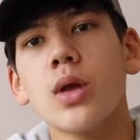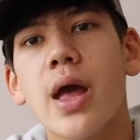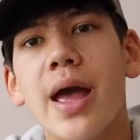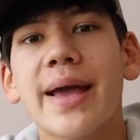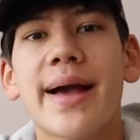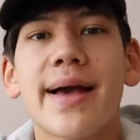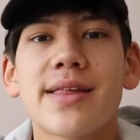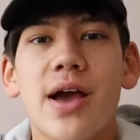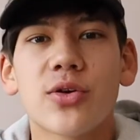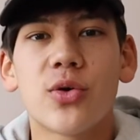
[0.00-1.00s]
Hey guys,
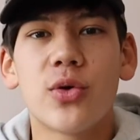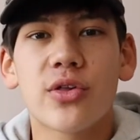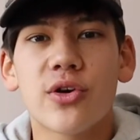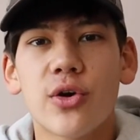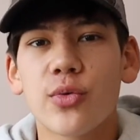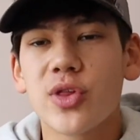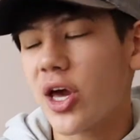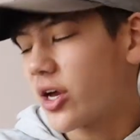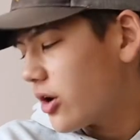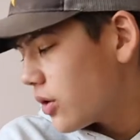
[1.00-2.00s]
how's it going? It's Carter
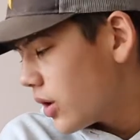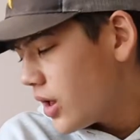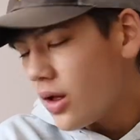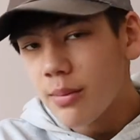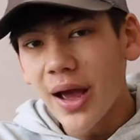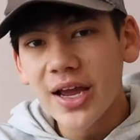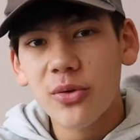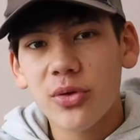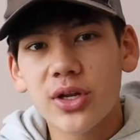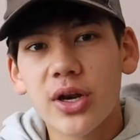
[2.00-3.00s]
Wajenko, back
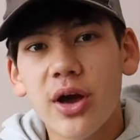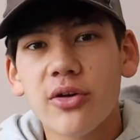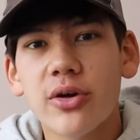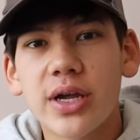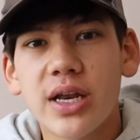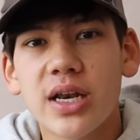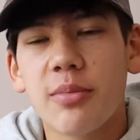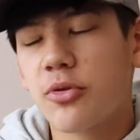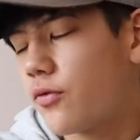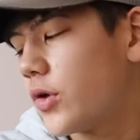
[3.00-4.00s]
here with another
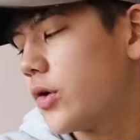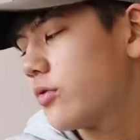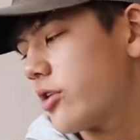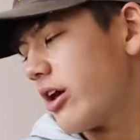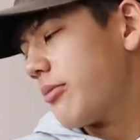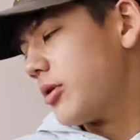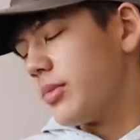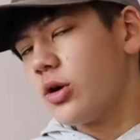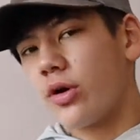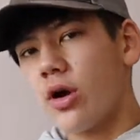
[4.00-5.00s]
in-depth review. Today I'm going to
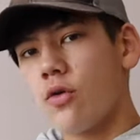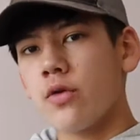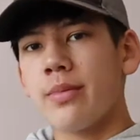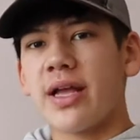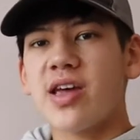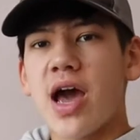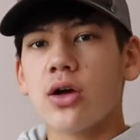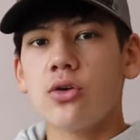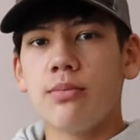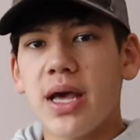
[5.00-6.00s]
be going over my
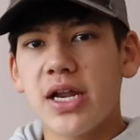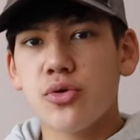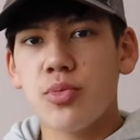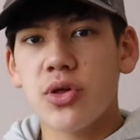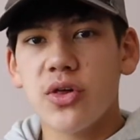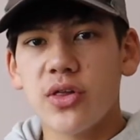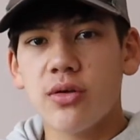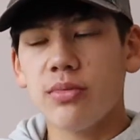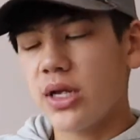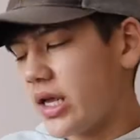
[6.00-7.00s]
tackle management
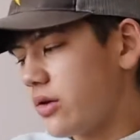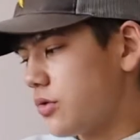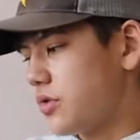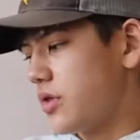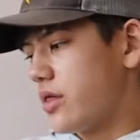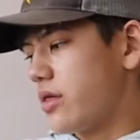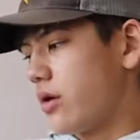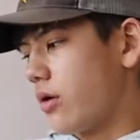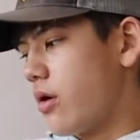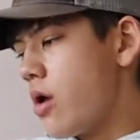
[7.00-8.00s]
system that I used this
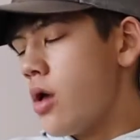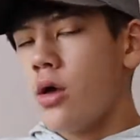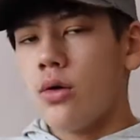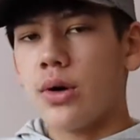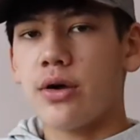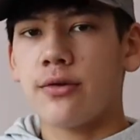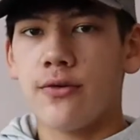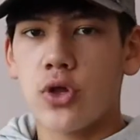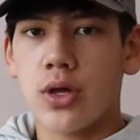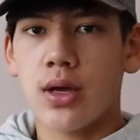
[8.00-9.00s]
year when I was
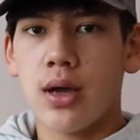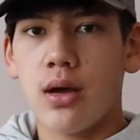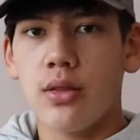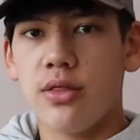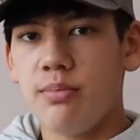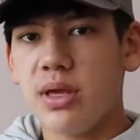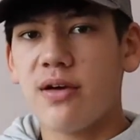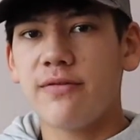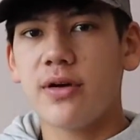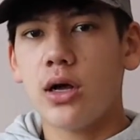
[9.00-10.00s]
fishing the
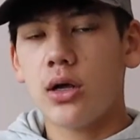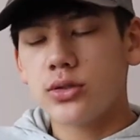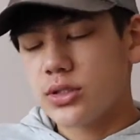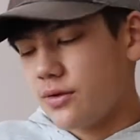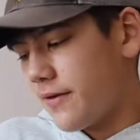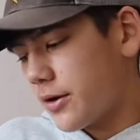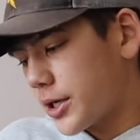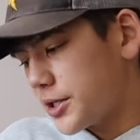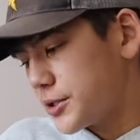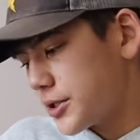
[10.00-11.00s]
BFLs, the
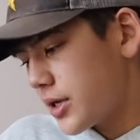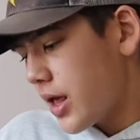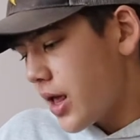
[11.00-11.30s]
Federation,